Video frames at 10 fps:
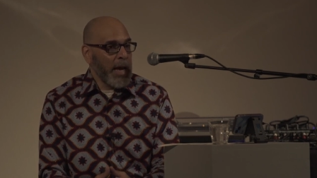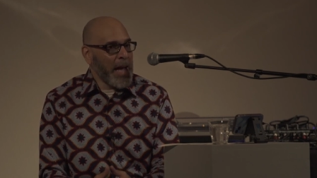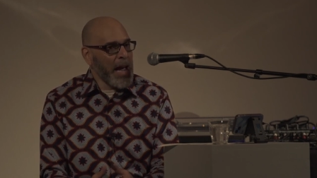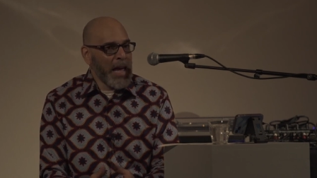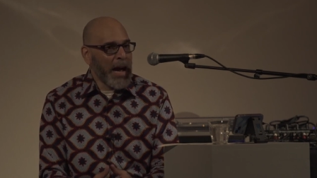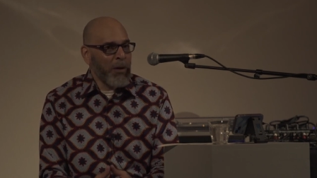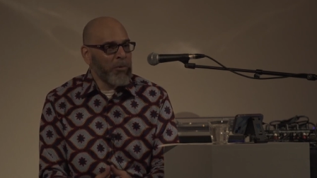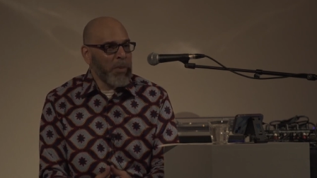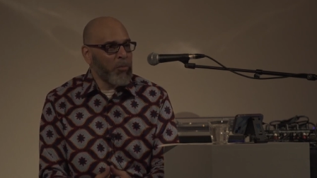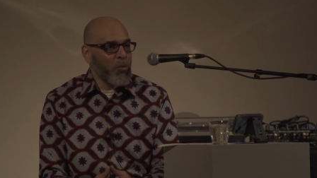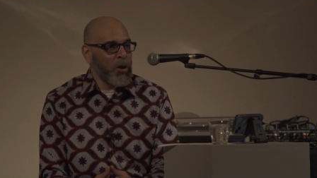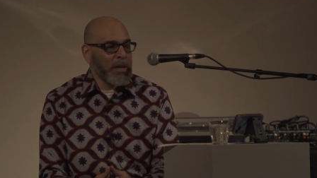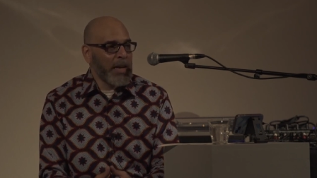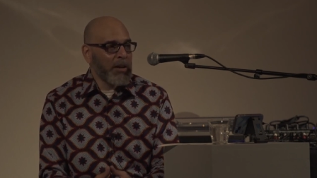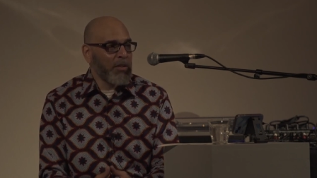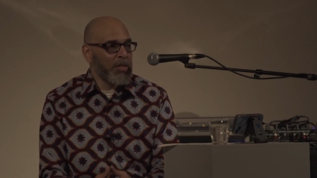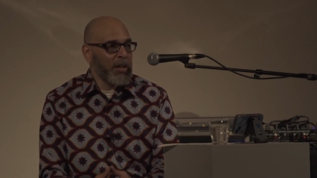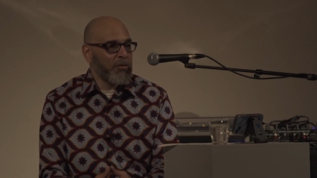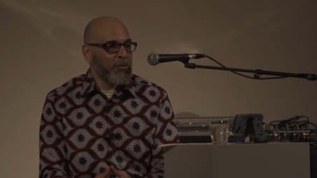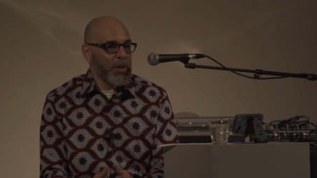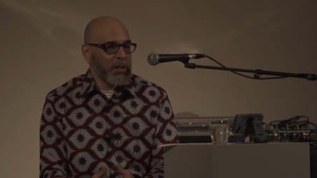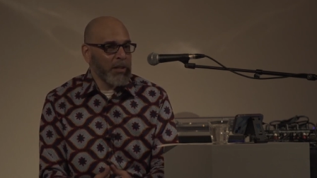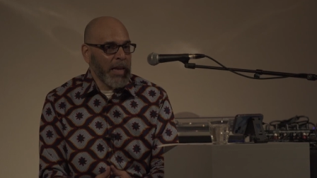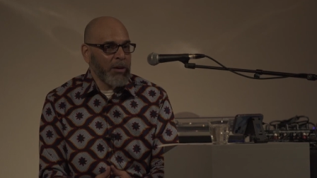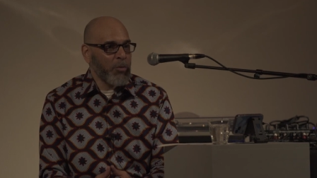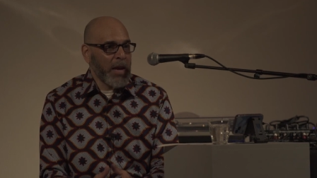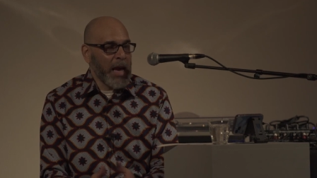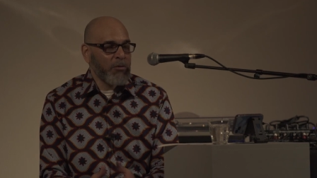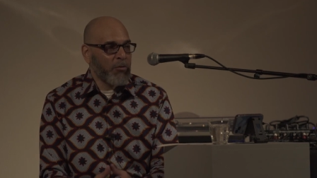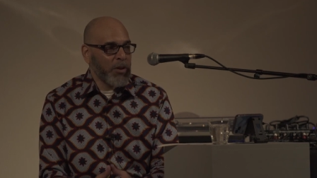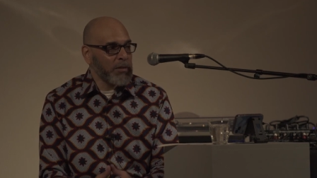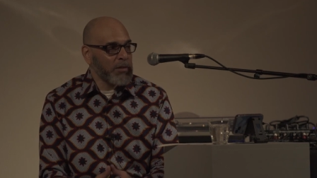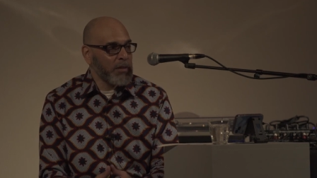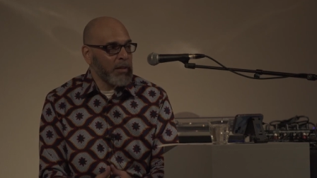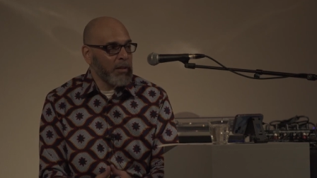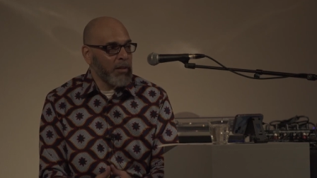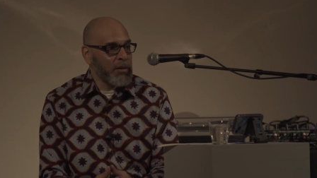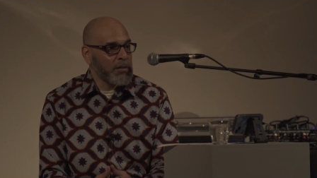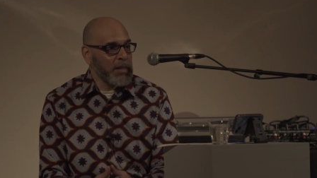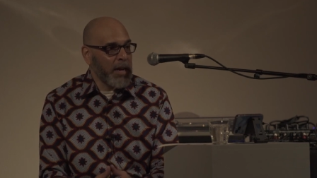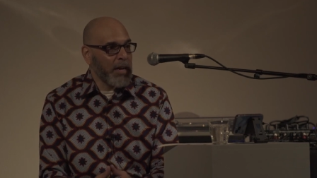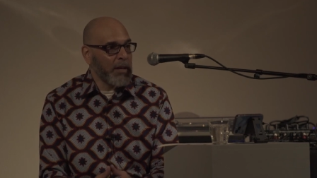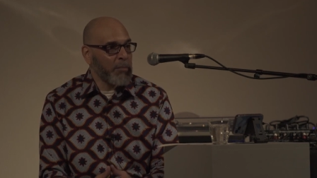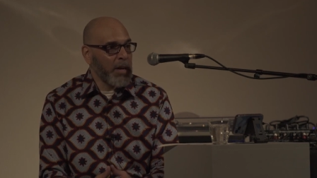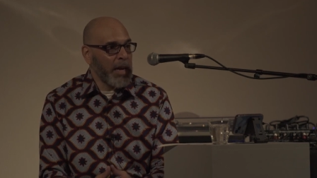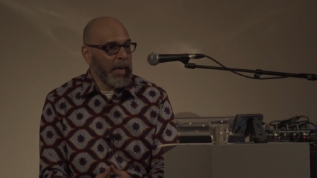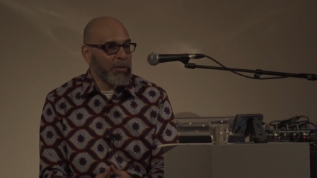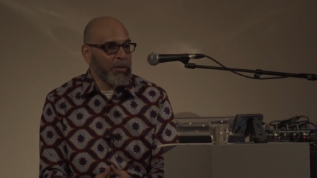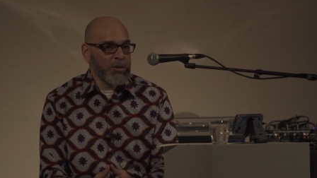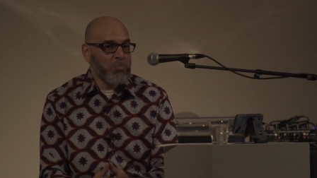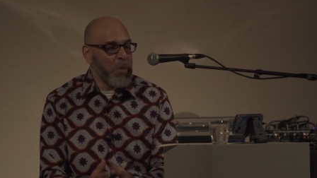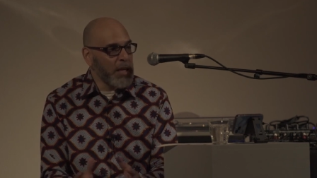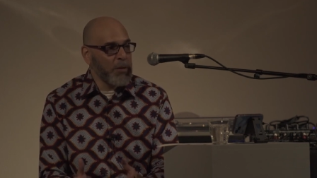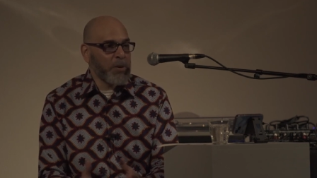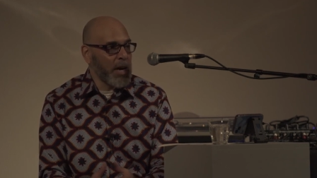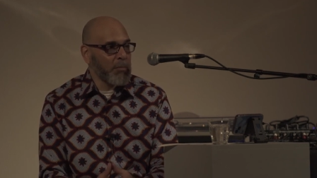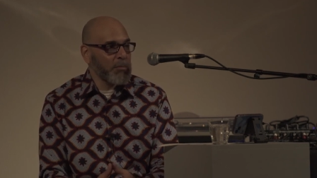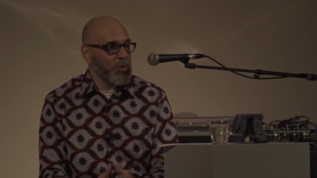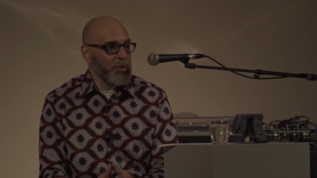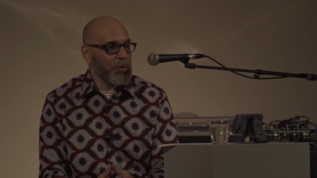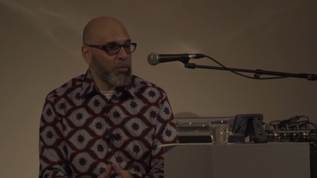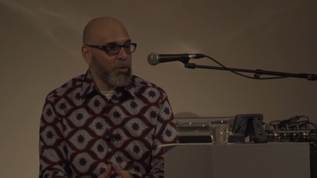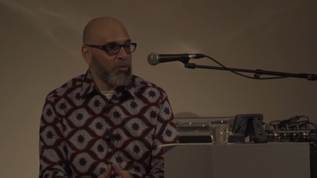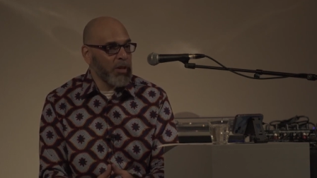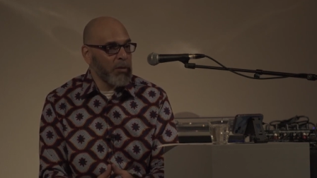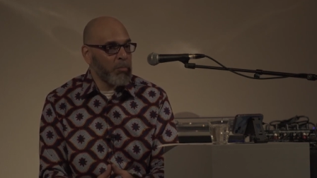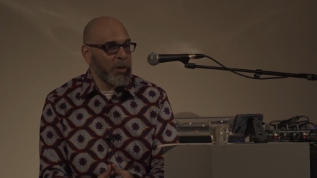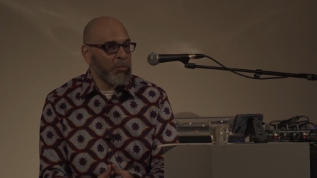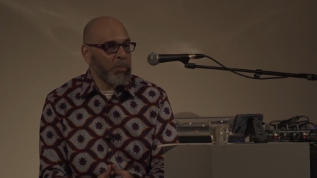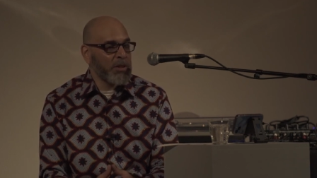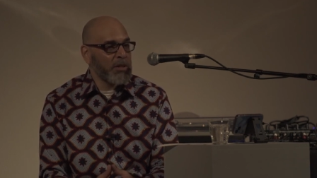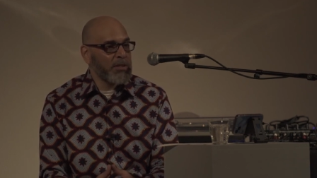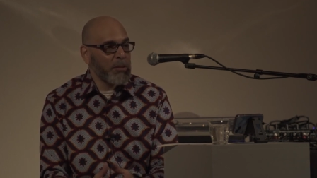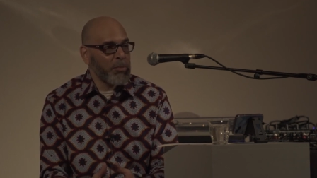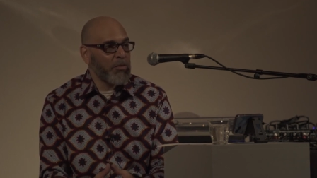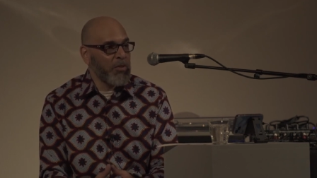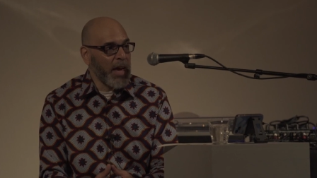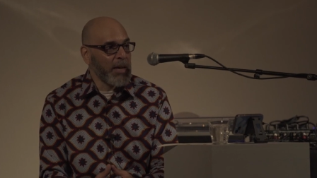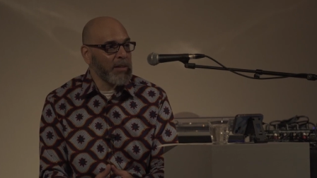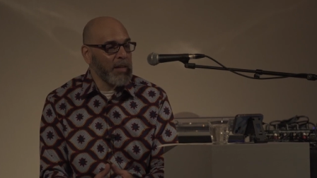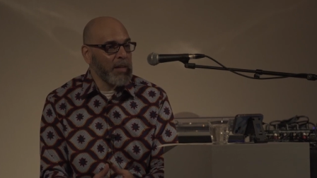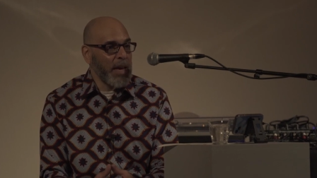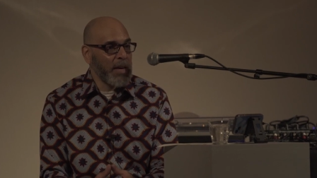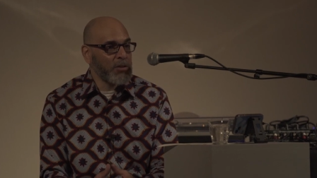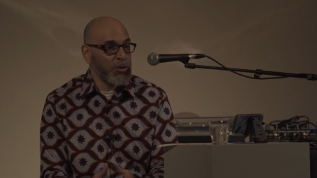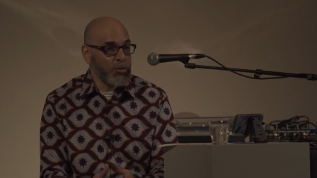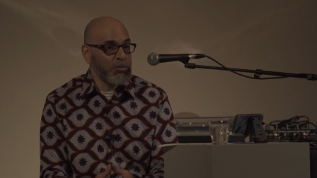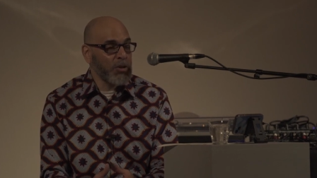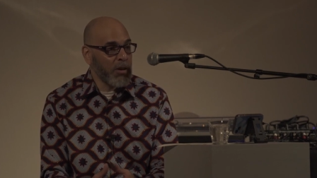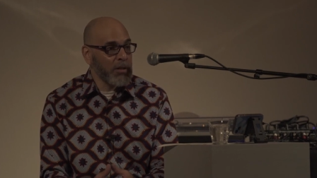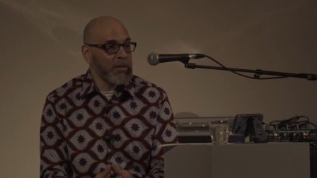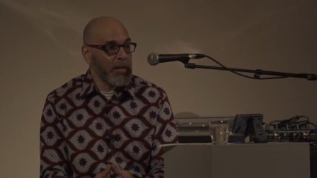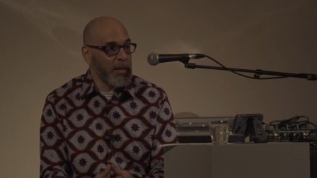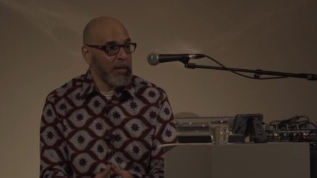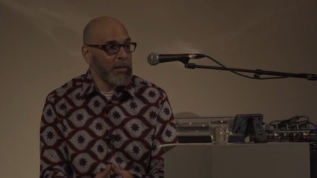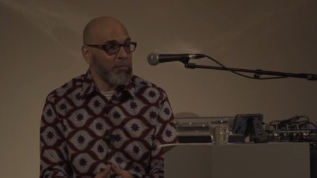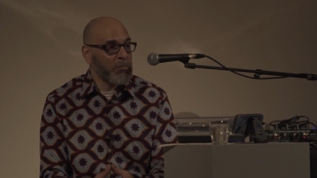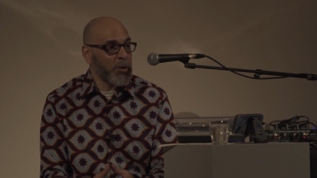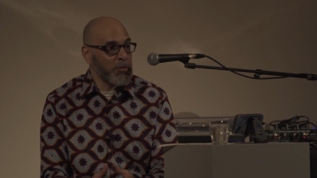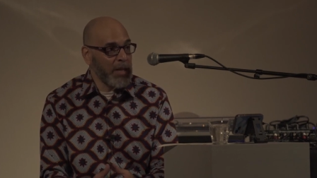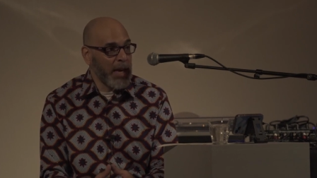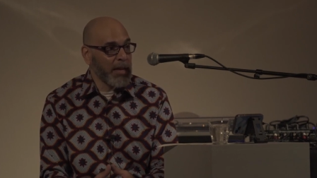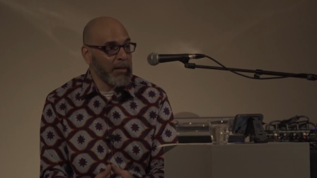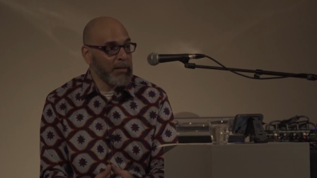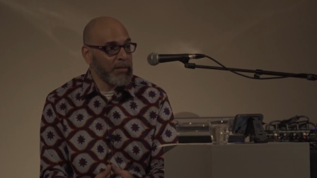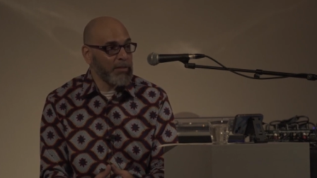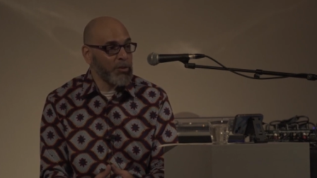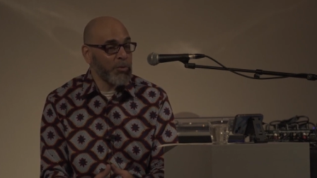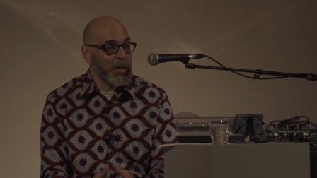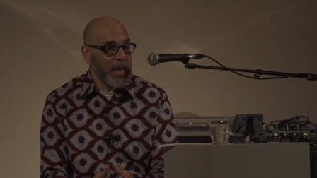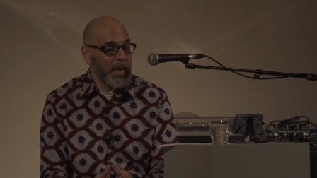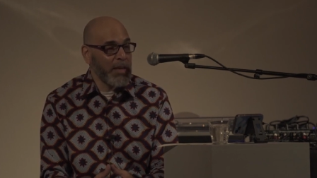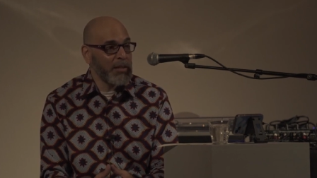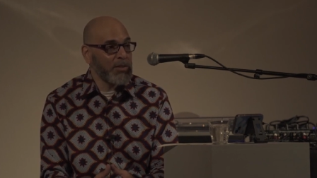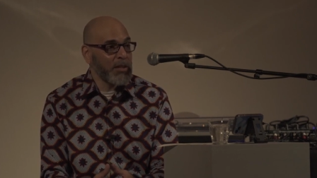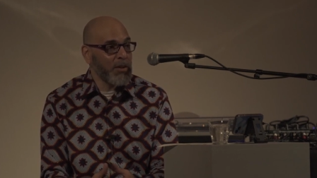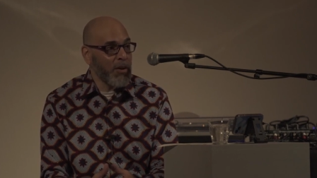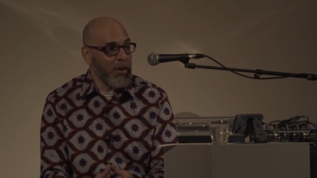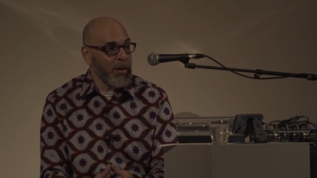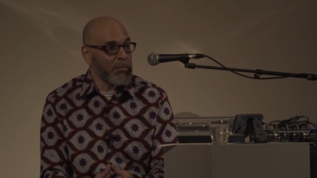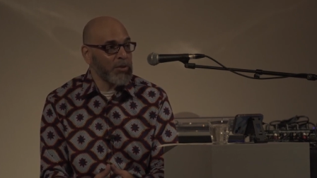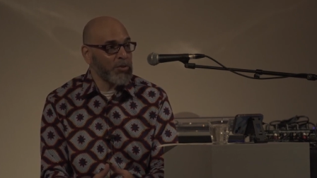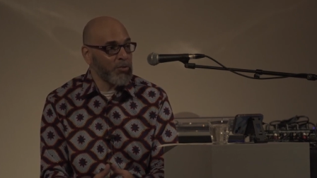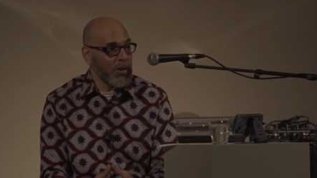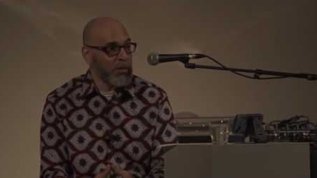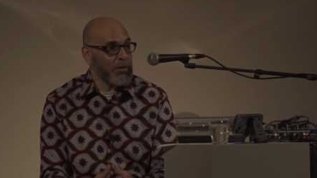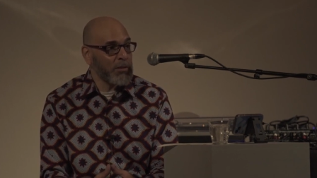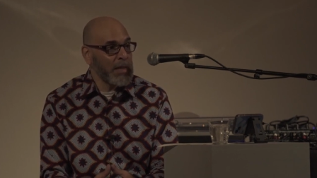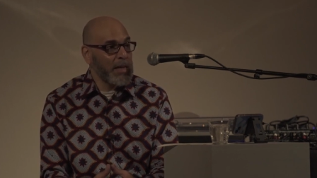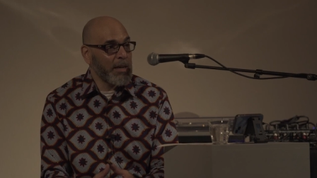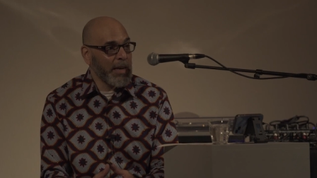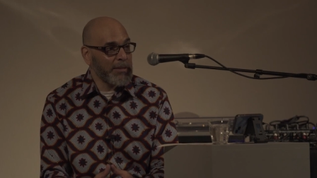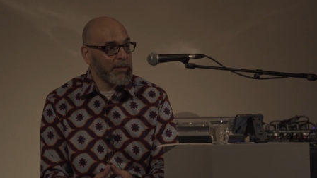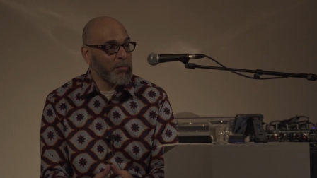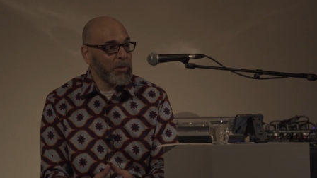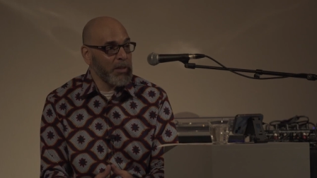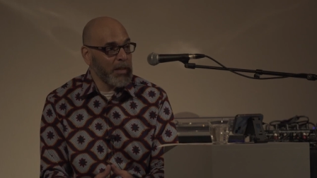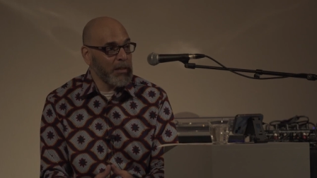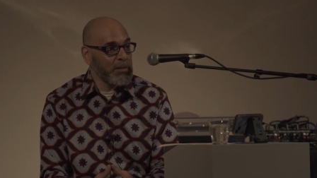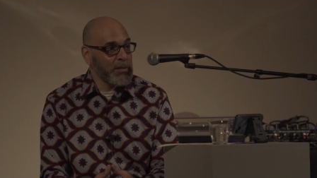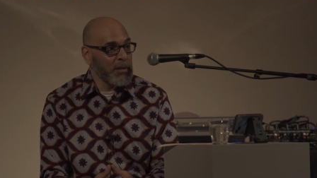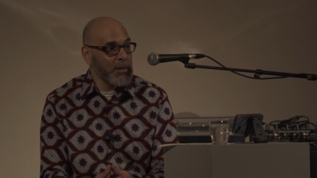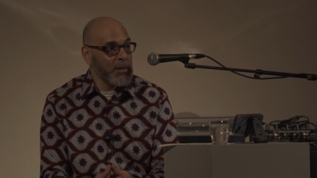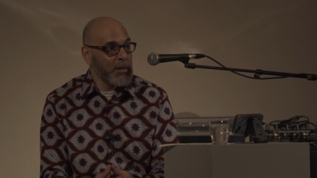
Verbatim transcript: And I, I remember walking out of the theater feeling like a way I hadn't felt in a long time. And I, there's many problems with the movie, but, but the simple fact that it had two dark-skinned protagonists who engaged in armed struggle against the police,